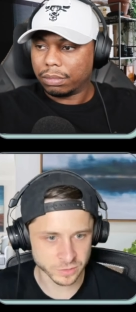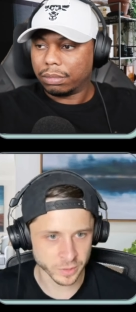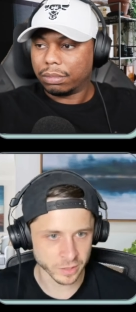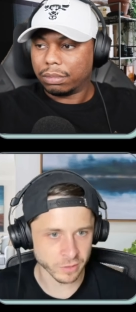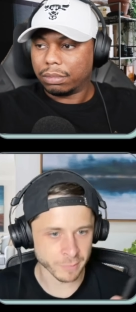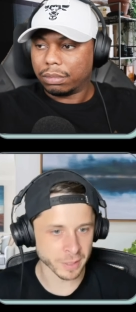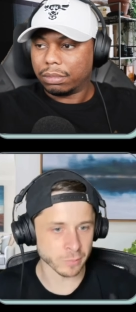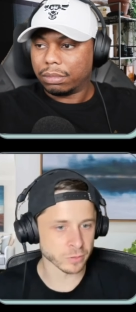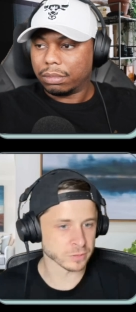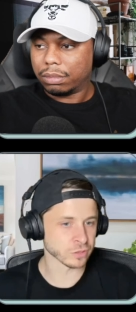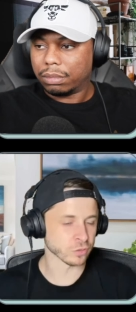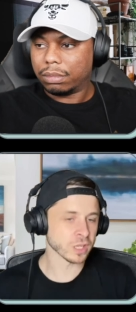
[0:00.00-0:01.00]
Speaker 1: so we're going to wrap it up real
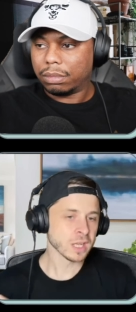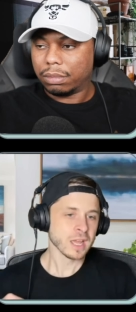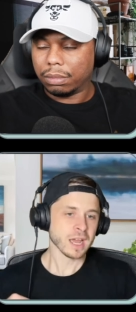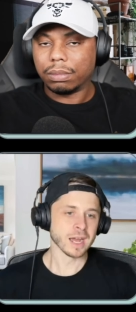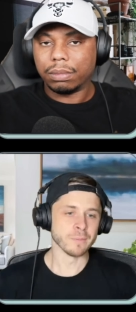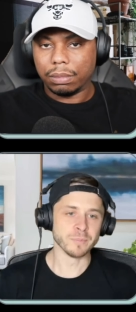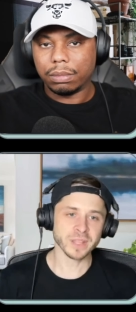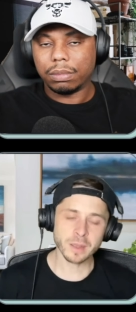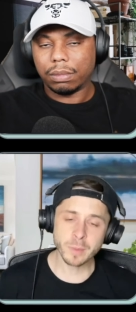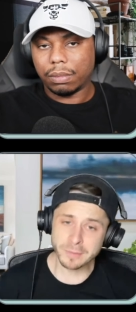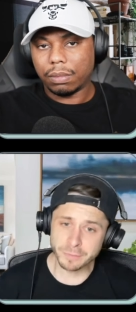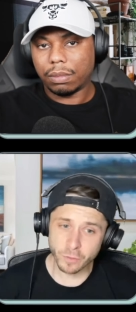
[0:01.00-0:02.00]
soon. Mm. Um, but they
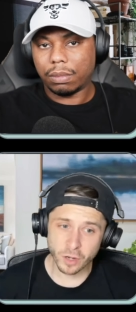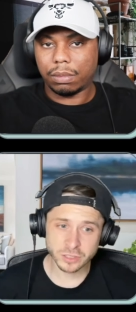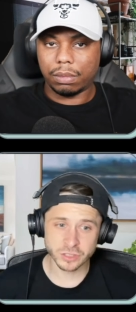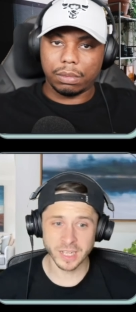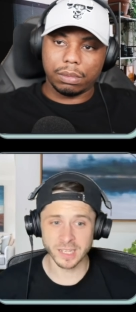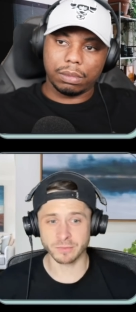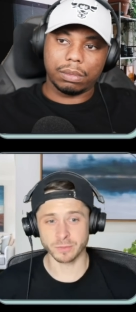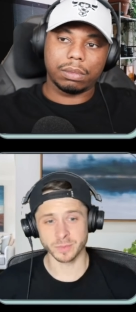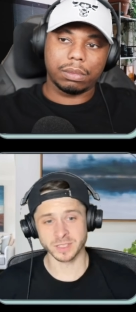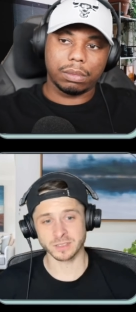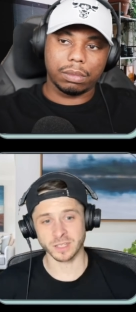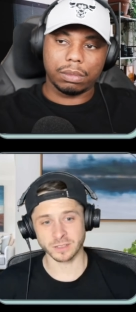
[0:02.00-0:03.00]
made 400 ETH from this
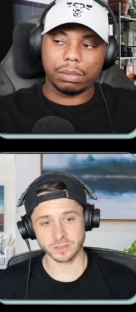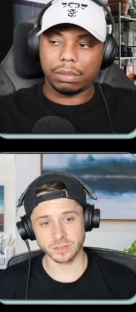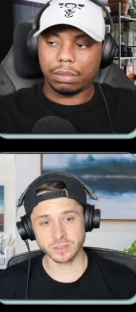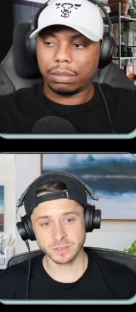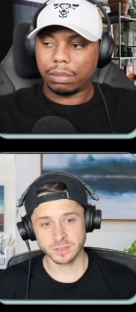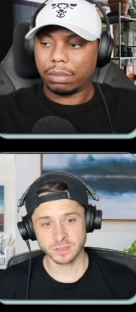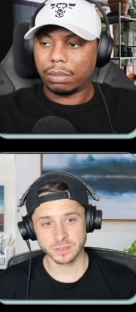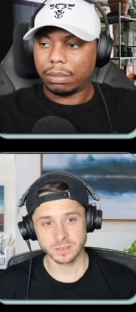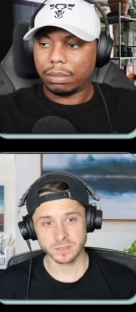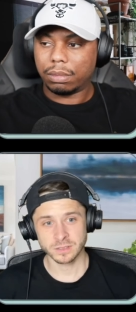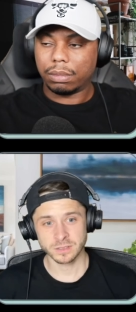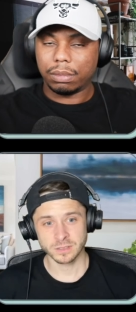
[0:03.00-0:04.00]
thing, dude.
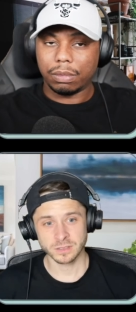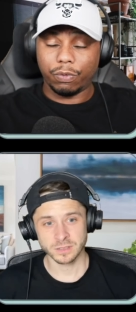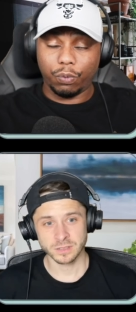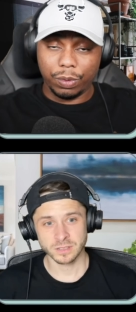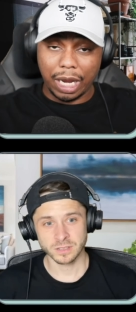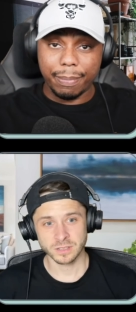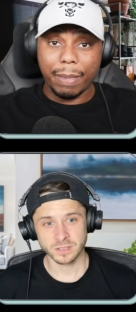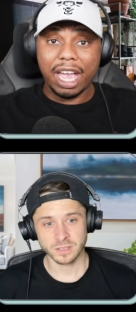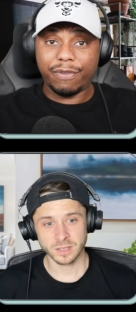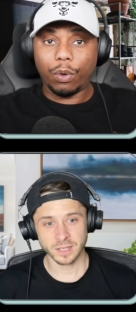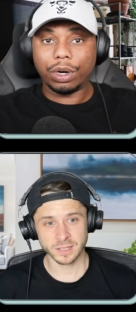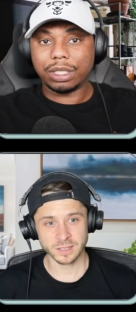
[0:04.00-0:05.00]
They made
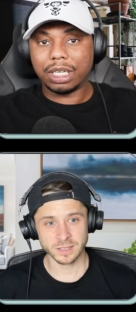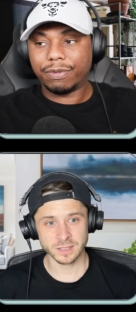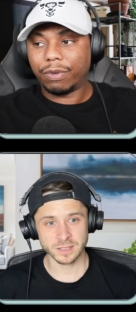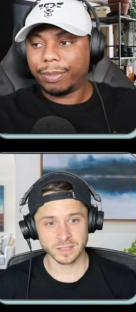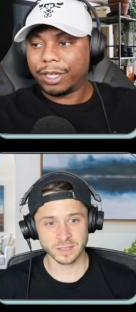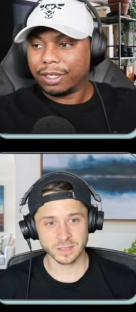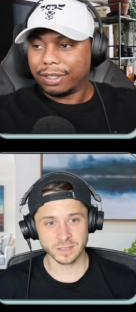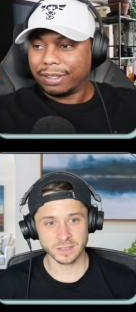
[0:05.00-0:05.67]
400 like, ETH from it.